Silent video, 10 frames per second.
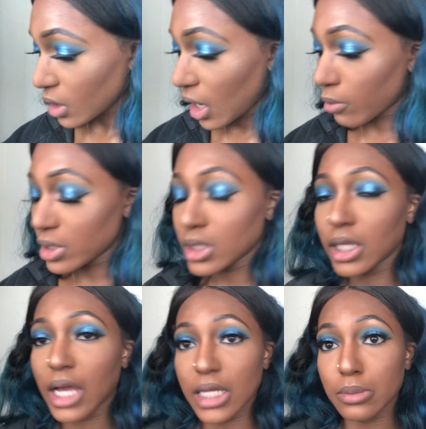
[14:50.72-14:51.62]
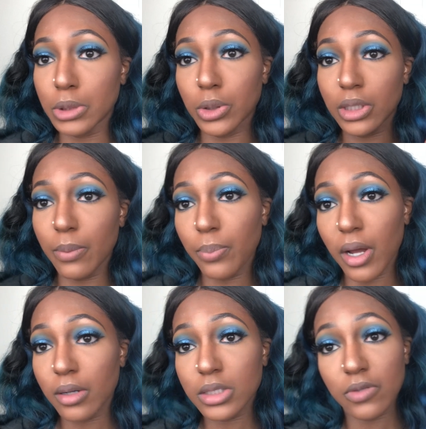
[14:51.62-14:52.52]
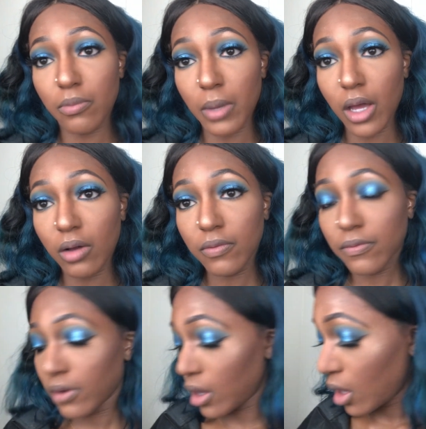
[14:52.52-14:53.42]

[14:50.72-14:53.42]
I recently got some new lip products from e.l.f.